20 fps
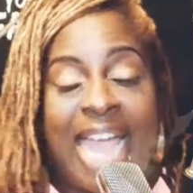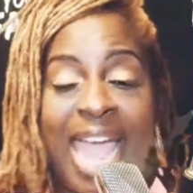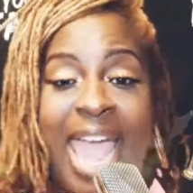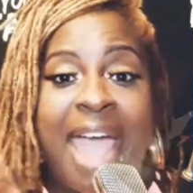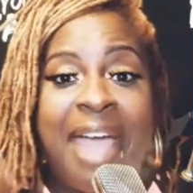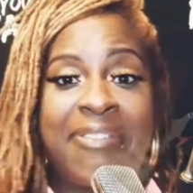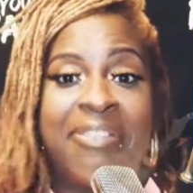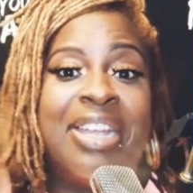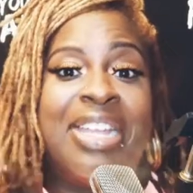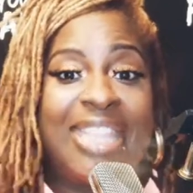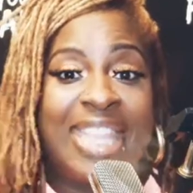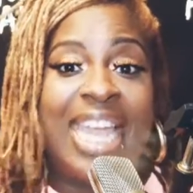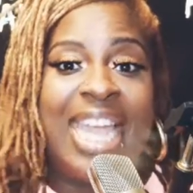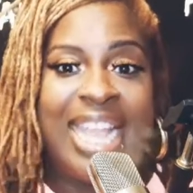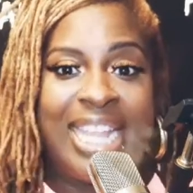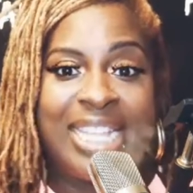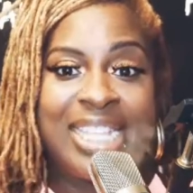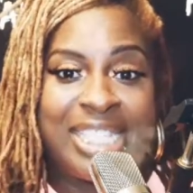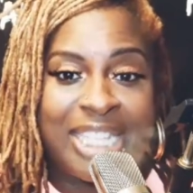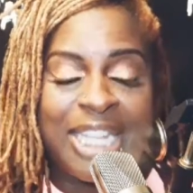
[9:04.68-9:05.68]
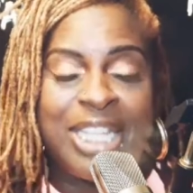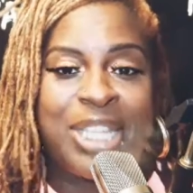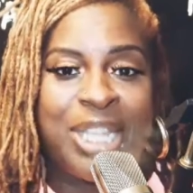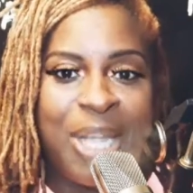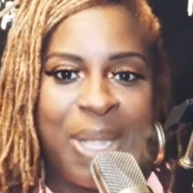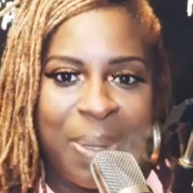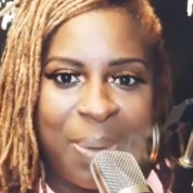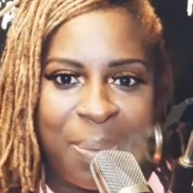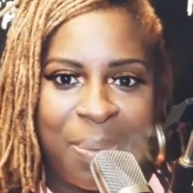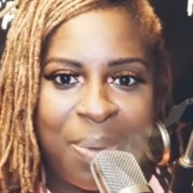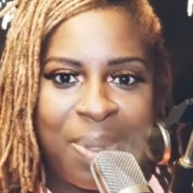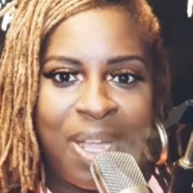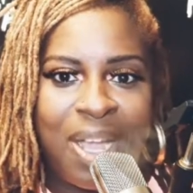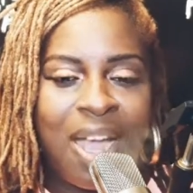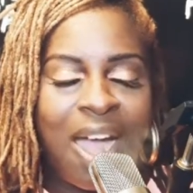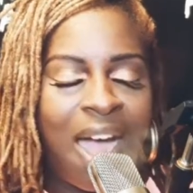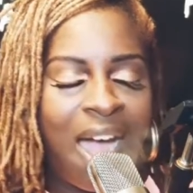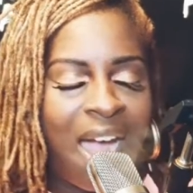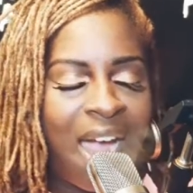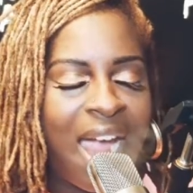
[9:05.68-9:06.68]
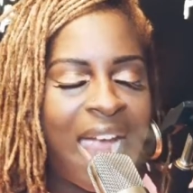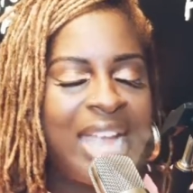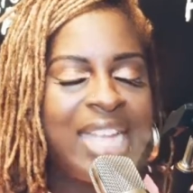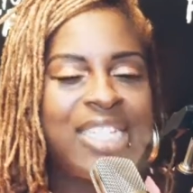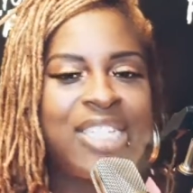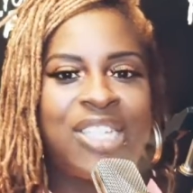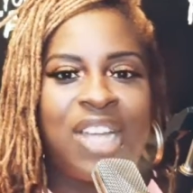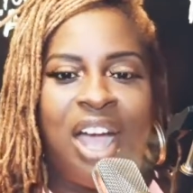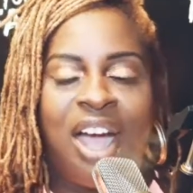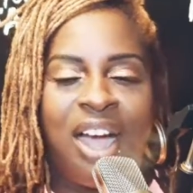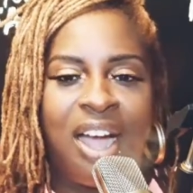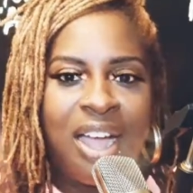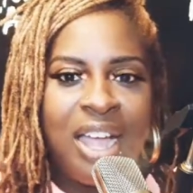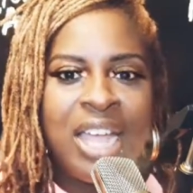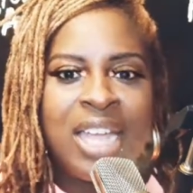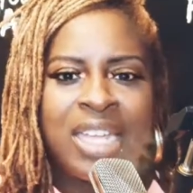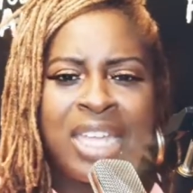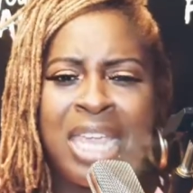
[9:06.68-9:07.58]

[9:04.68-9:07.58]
of everything to do. All right, y'all.